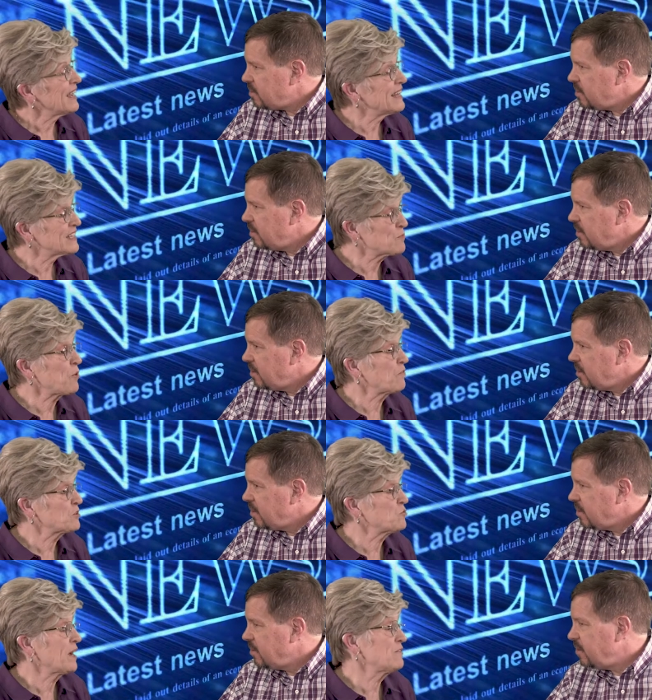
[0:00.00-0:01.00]
Speaker 1: It is a
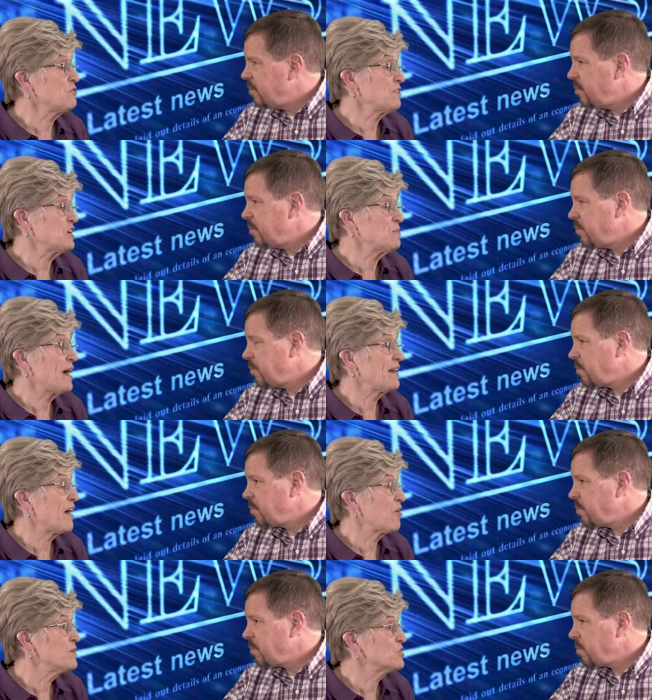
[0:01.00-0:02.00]
perfect way. If you think
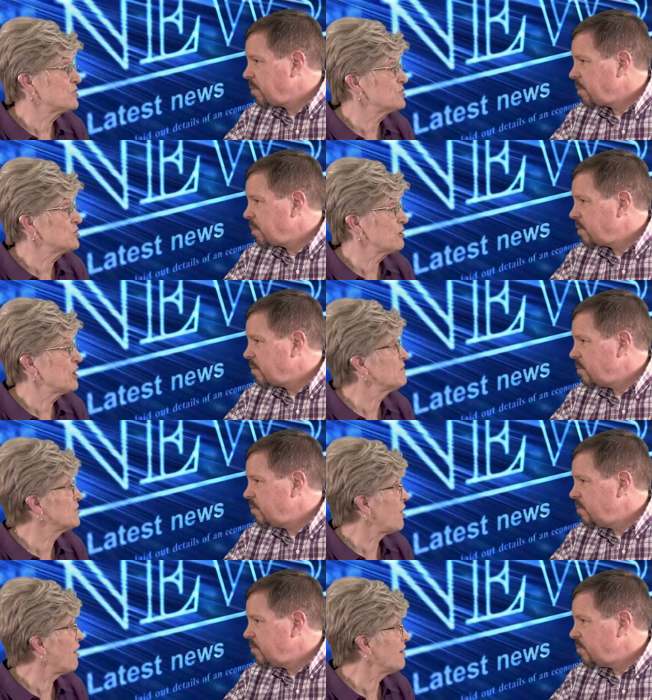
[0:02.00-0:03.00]
about our mission to
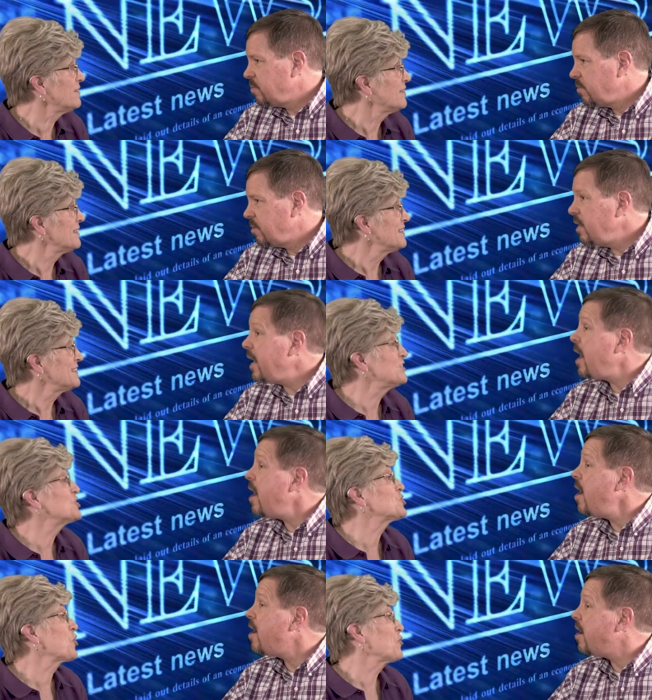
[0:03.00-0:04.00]
love God, yeah.
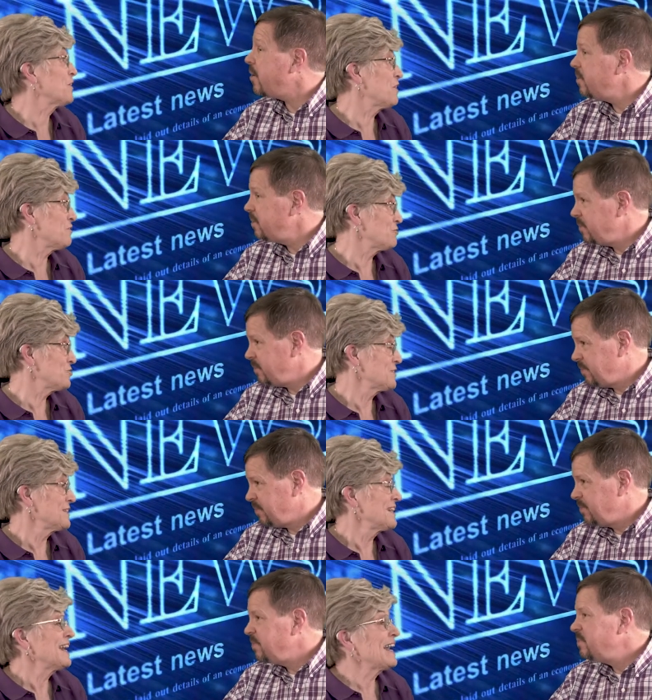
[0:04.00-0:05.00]
to serve others,
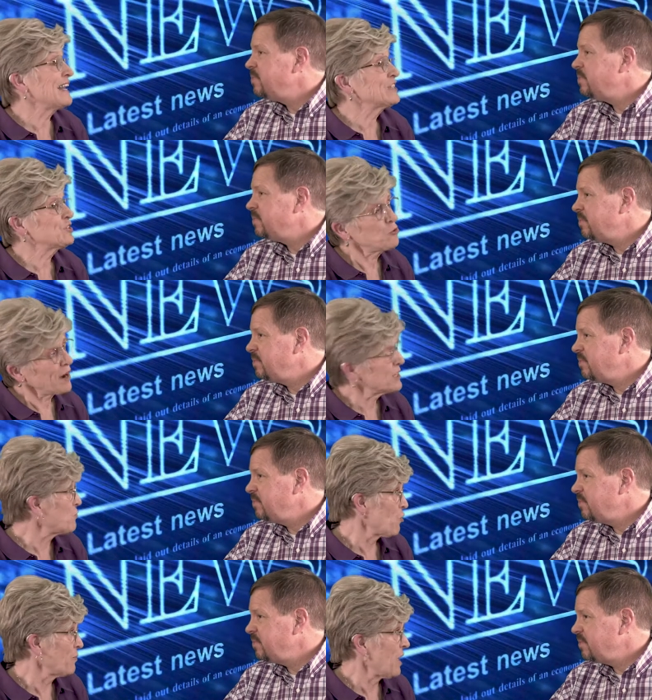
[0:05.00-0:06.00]
and to
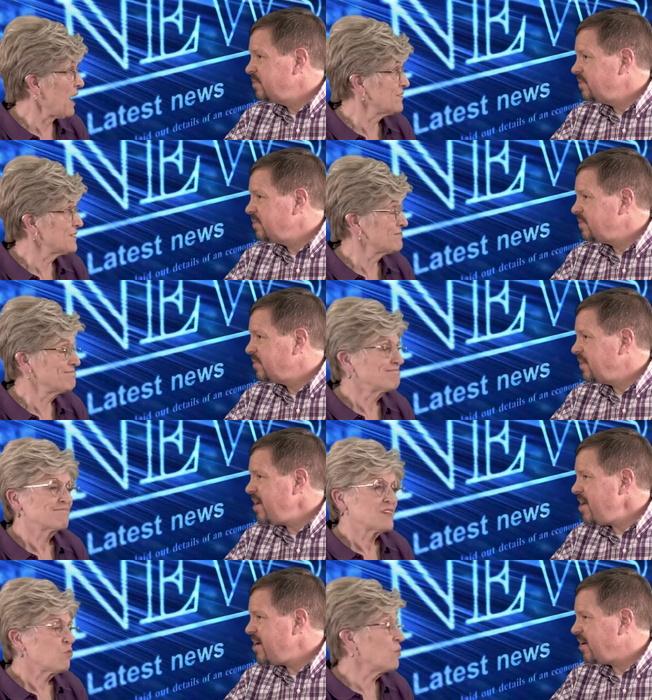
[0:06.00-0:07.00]
transform lives,
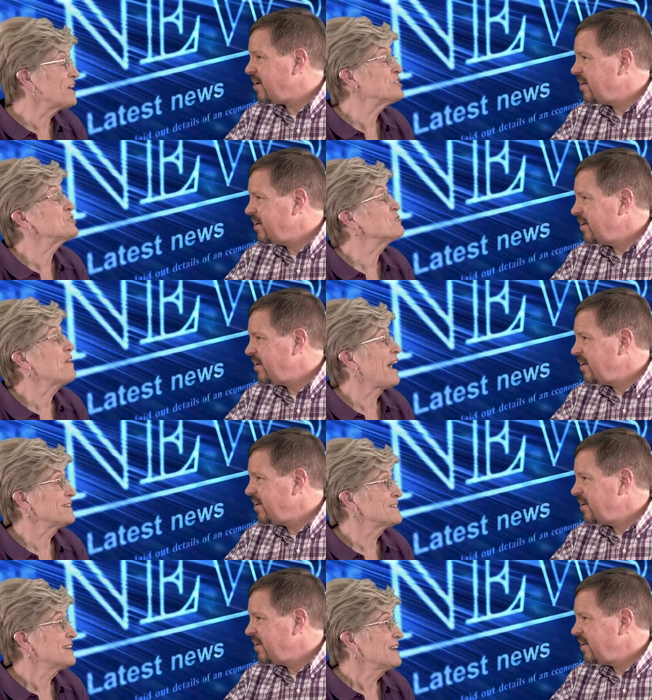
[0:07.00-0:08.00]
yeah. we can do
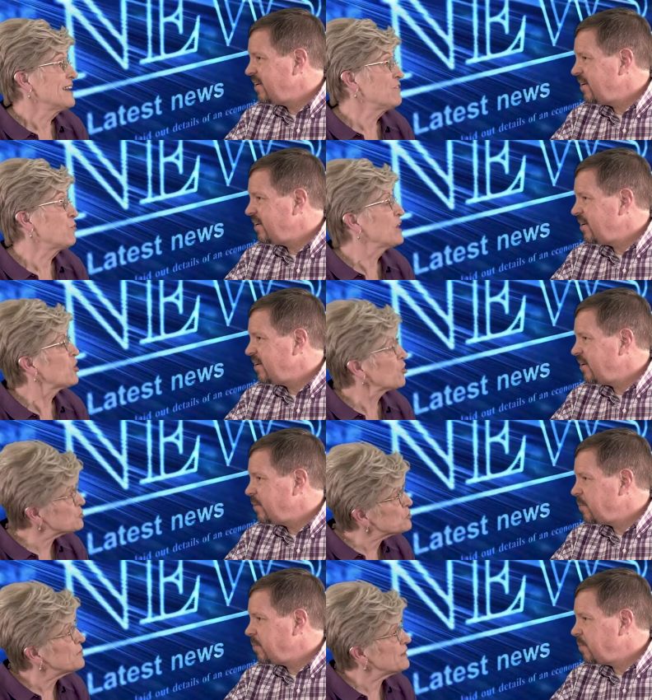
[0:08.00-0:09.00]
that if we
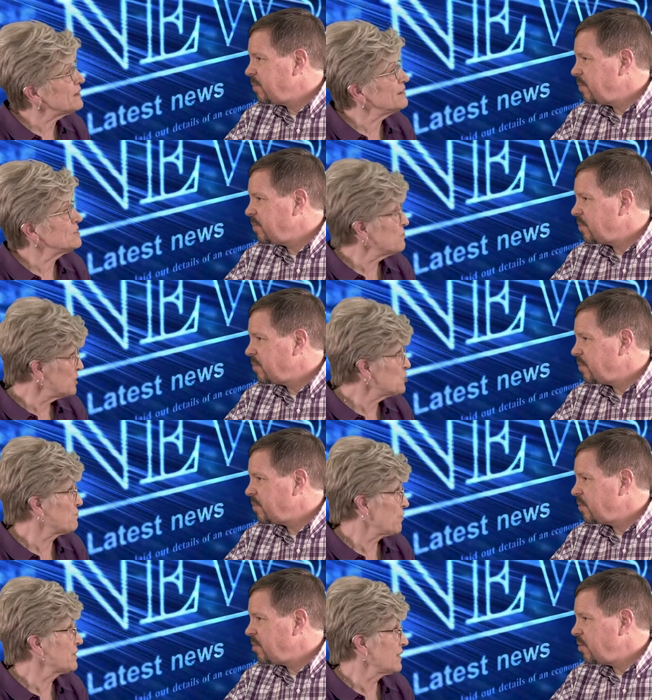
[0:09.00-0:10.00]
learn to be
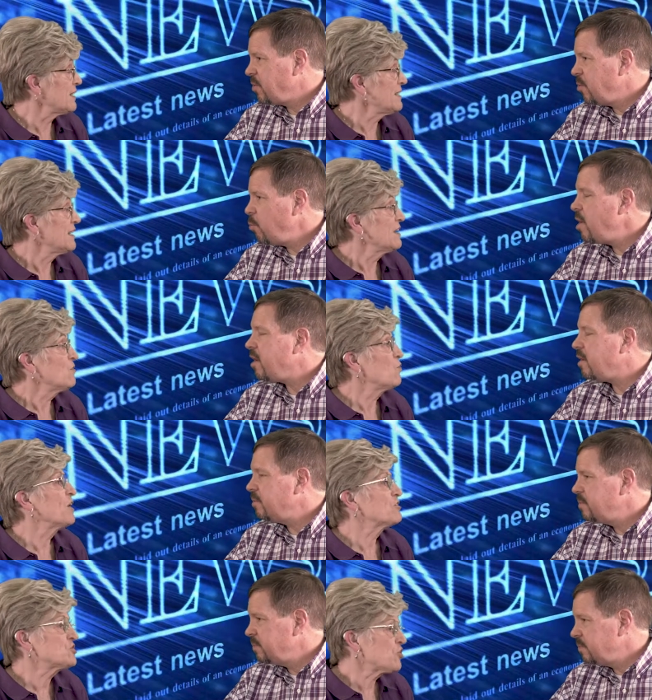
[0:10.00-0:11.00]
dementia friendly. Right.
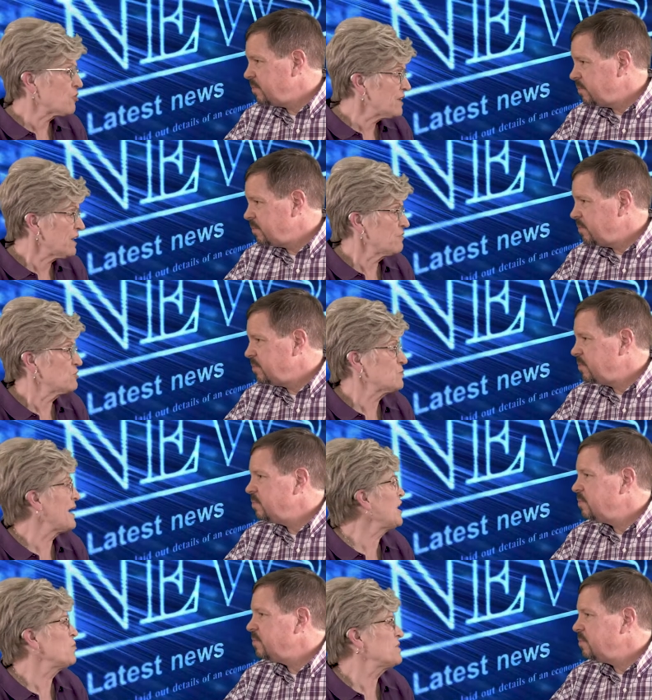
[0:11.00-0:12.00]
We are serving others
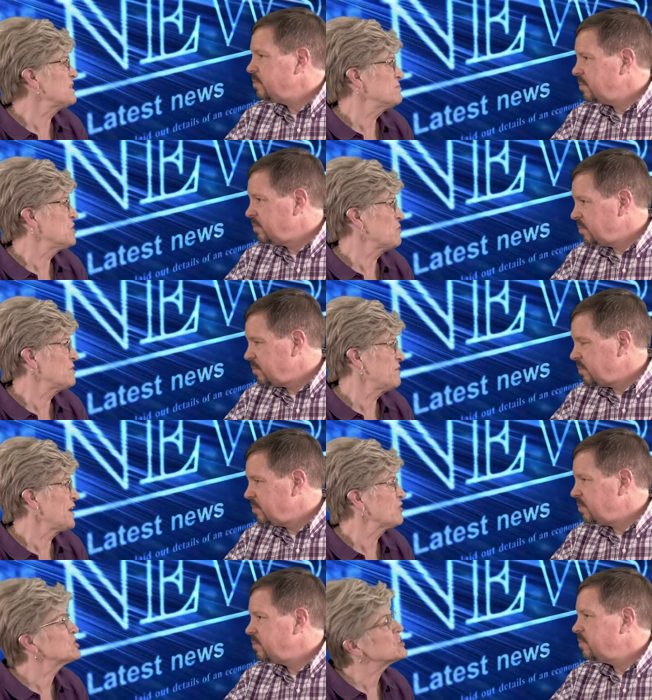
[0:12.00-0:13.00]
by helping them know that
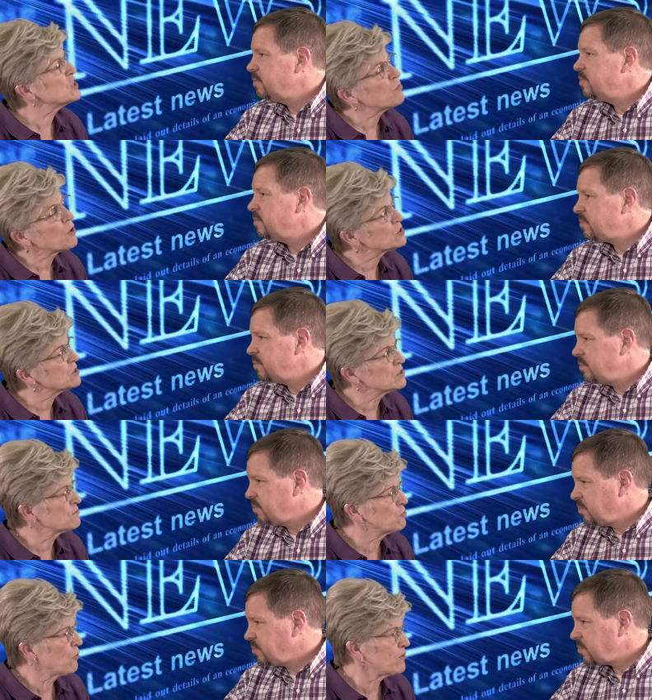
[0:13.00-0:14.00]
they are still
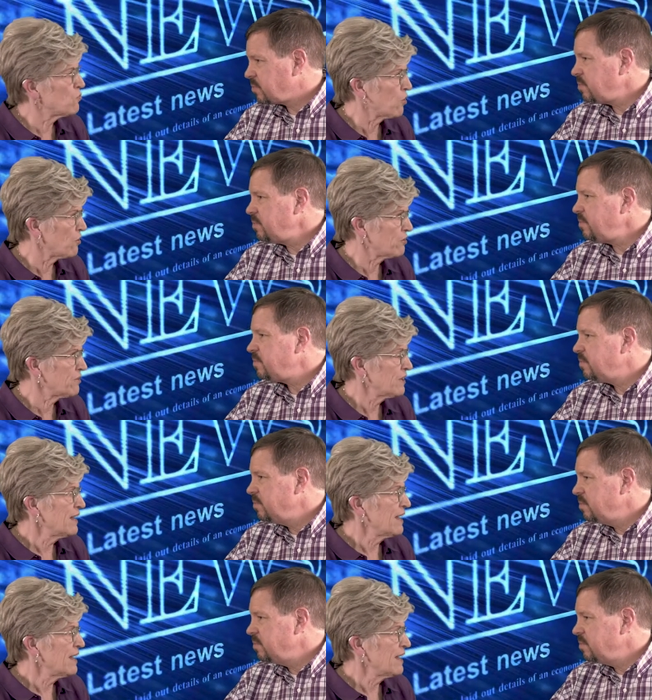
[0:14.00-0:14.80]
persons of great worth